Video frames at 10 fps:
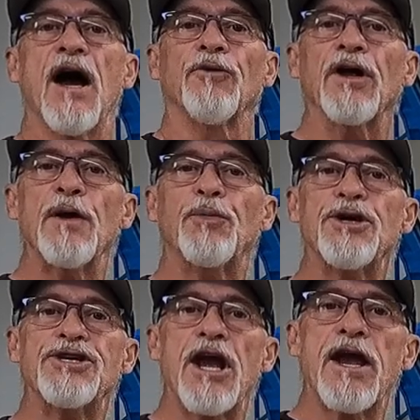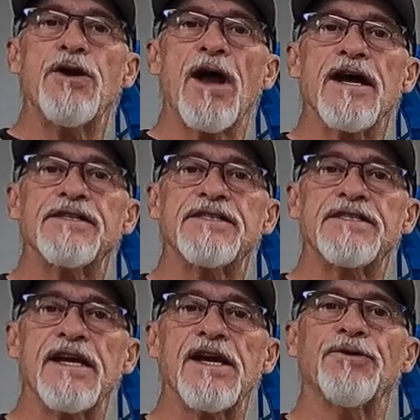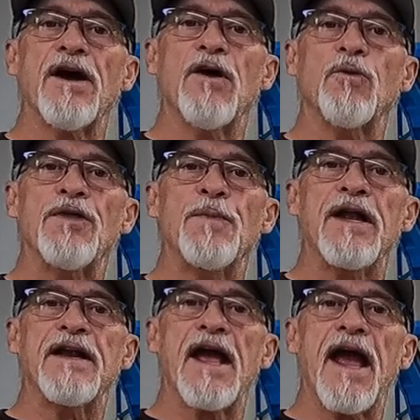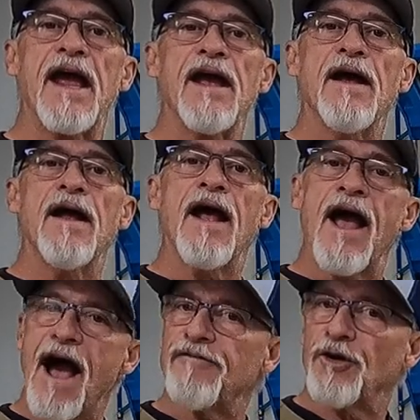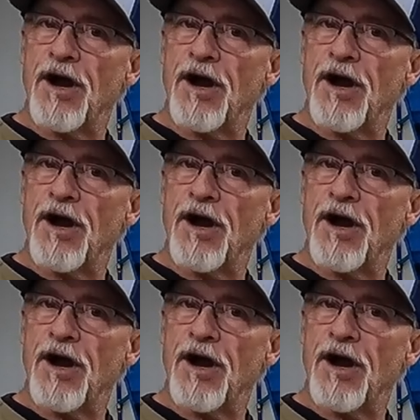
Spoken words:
I really appreciate you guys sticking around with me today. Have a